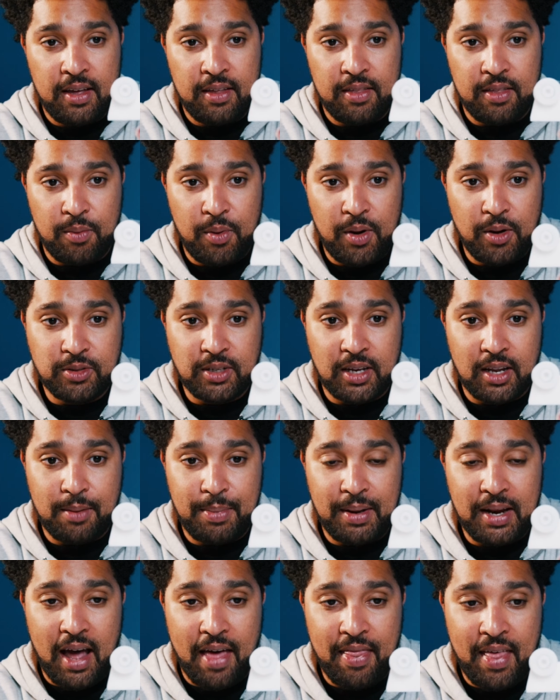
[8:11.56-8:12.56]
the wheels are gonna
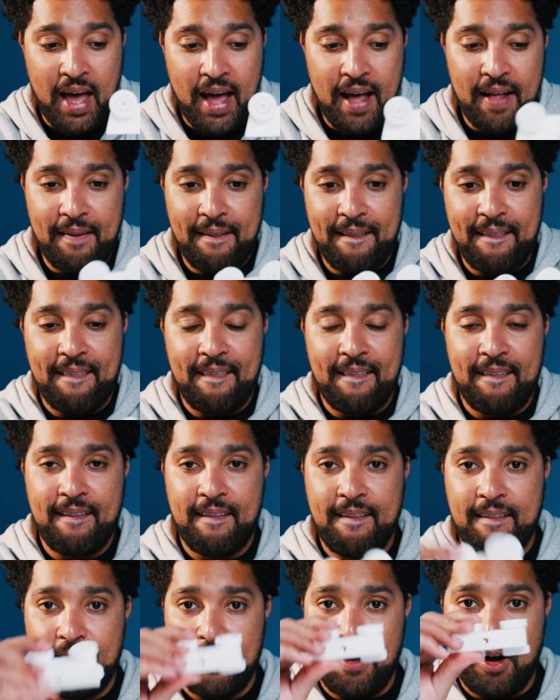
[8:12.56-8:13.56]
be like that.
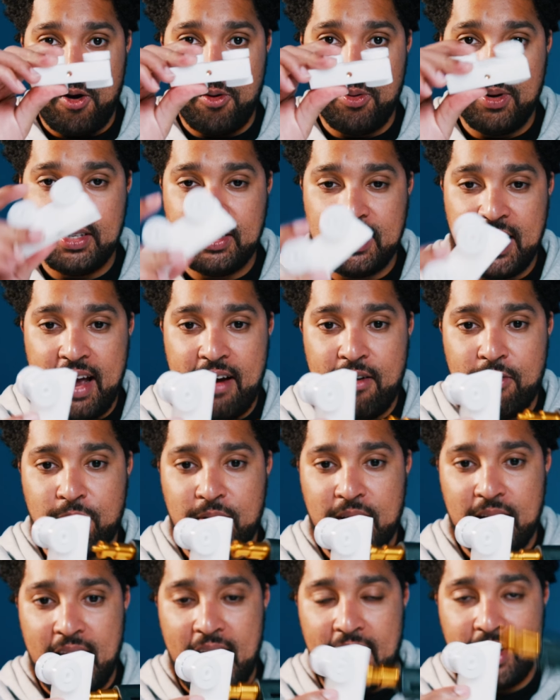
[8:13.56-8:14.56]
The hole is there, it will
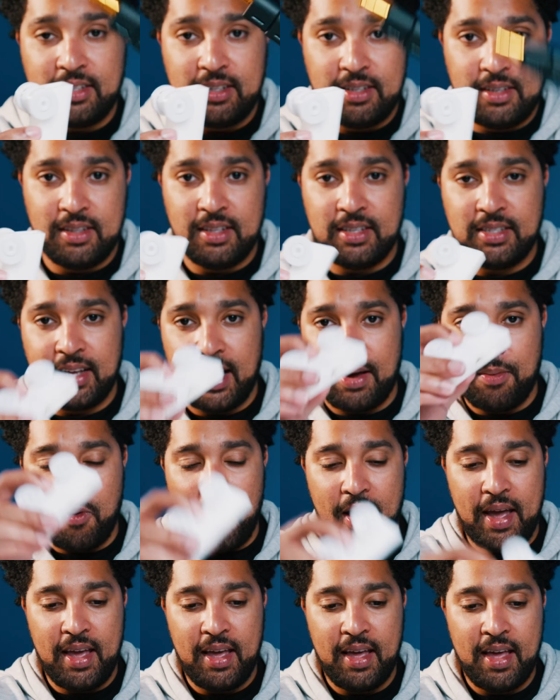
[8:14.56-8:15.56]
connect in the same
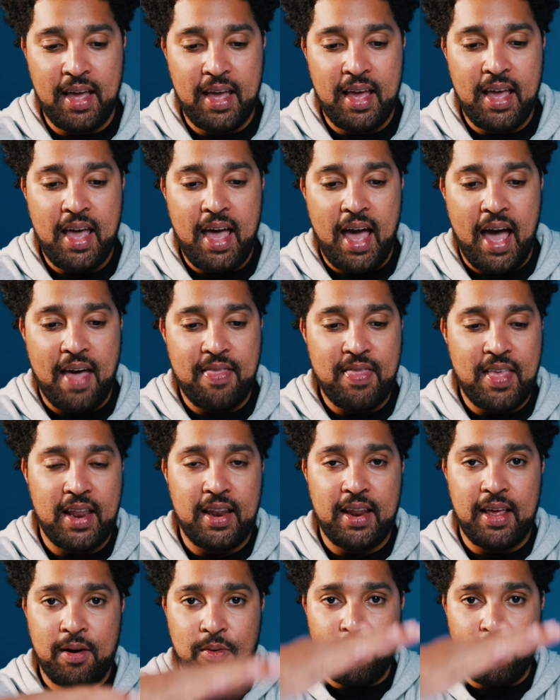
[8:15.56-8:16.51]
way. And then it